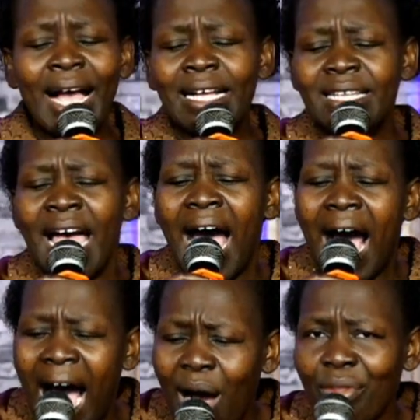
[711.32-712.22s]
at
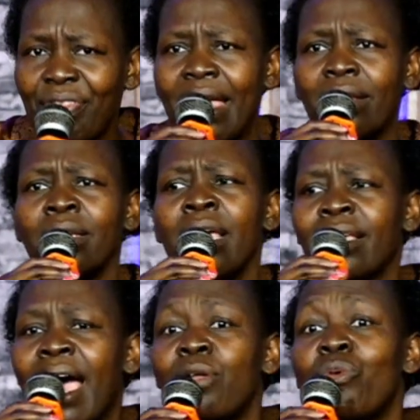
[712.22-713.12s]
how then
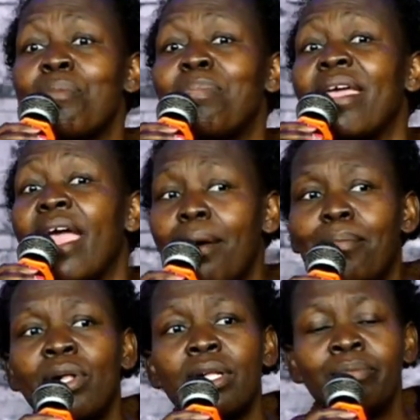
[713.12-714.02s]
can we be
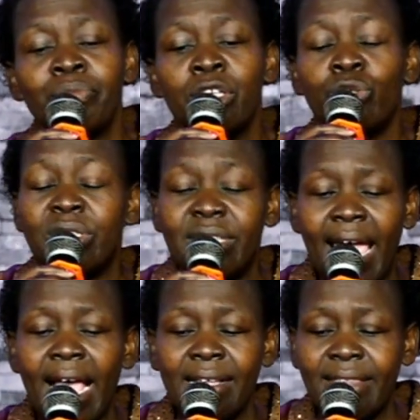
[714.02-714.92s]
able to
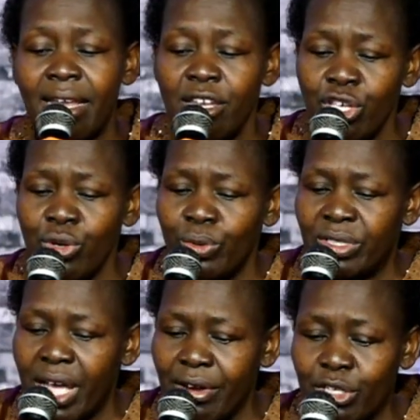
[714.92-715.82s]
take the new
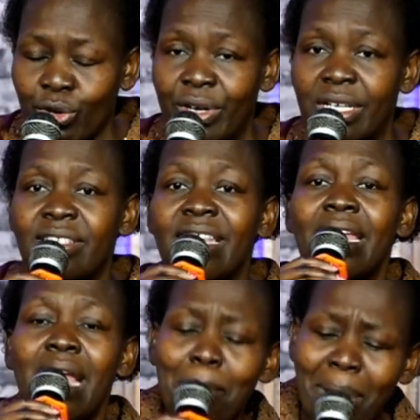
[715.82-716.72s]
territories, the
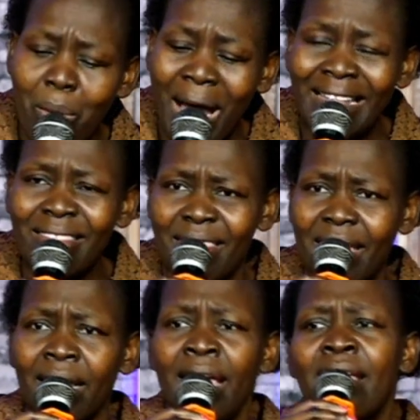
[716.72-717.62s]
number one
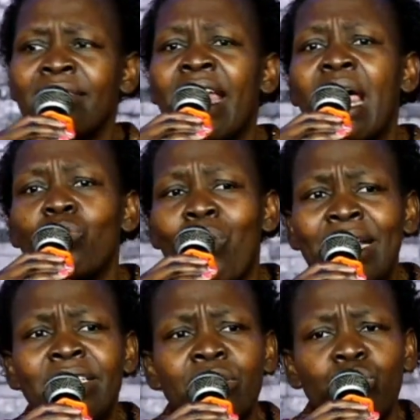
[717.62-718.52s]
thing that I'd
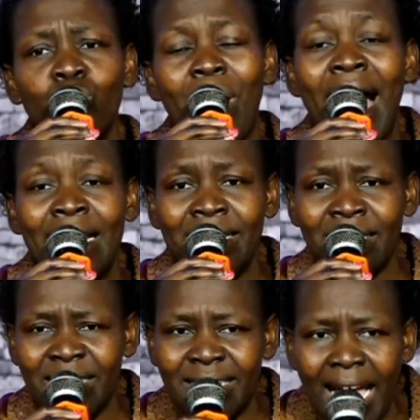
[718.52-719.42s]
want us to
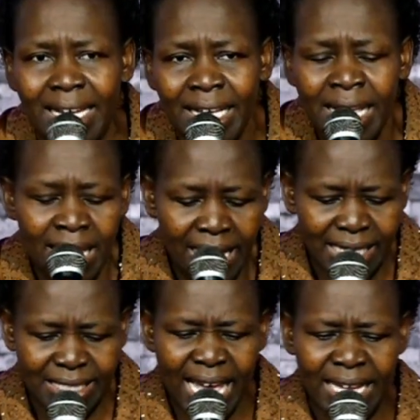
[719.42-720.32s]
understand
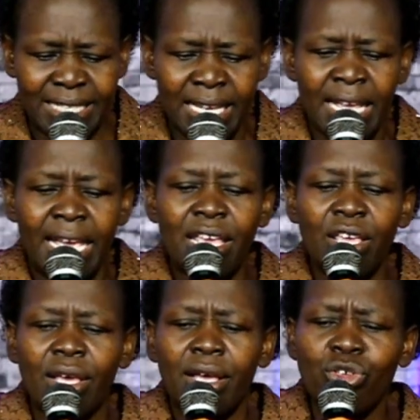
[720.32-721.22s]
is that
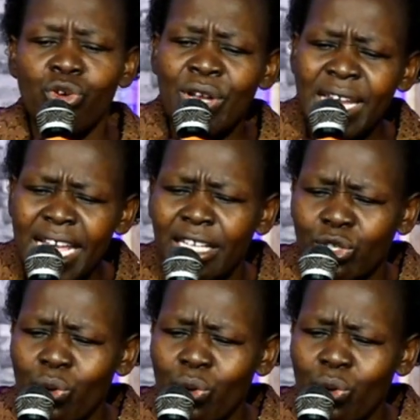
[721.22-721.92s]
you need to